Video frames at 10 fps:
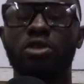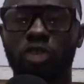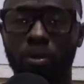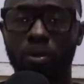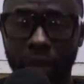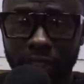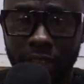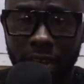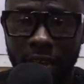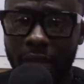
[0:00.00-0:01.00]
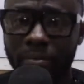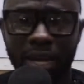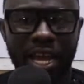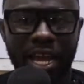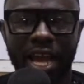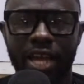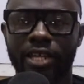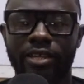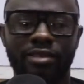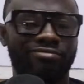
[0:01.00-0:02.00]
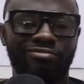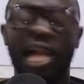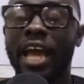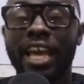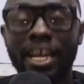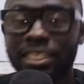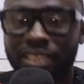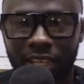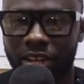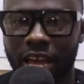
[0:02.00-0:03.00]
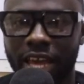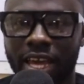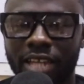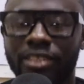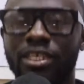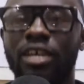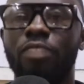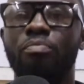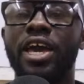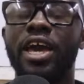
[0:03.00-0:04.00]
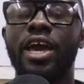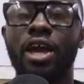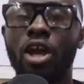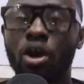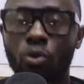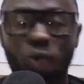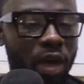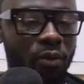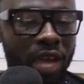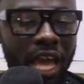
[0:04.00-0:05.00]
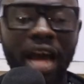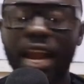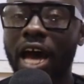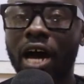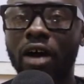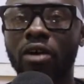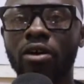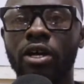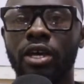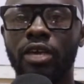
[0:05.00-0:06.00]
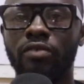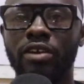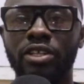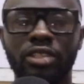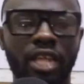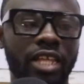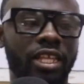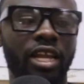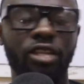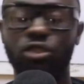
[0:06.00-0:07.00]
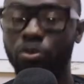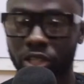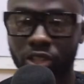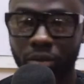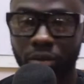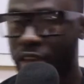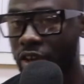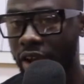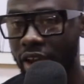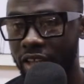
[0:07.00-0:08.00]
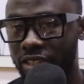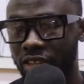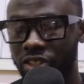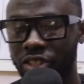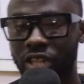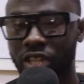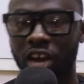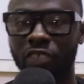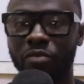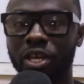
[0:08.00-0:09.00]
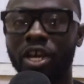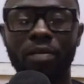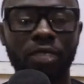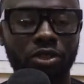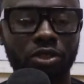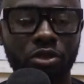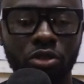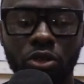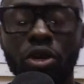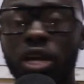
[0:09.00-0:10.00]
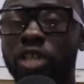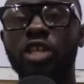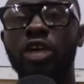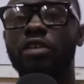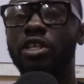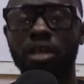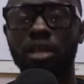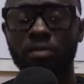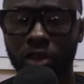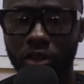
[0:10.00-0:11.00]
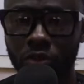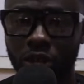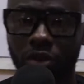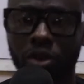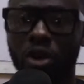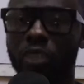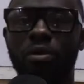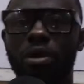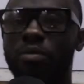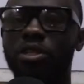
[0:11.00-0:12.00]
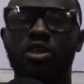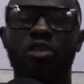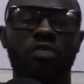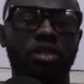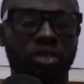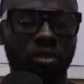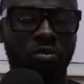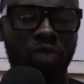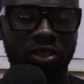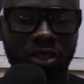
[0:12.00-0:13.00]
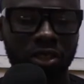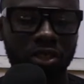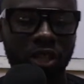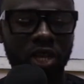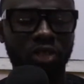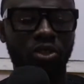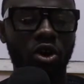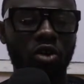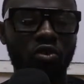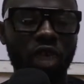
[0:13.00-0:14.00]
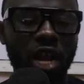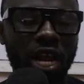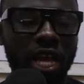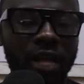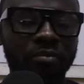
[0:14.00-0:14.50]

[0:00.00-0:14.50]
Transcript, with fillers: topics, but I I can't tell. I can't tell per where we are now. If there is anything, it will be some Q&A sessions that I'll be coming to do, sharing some thoughts with you or probably solving some questions. So really,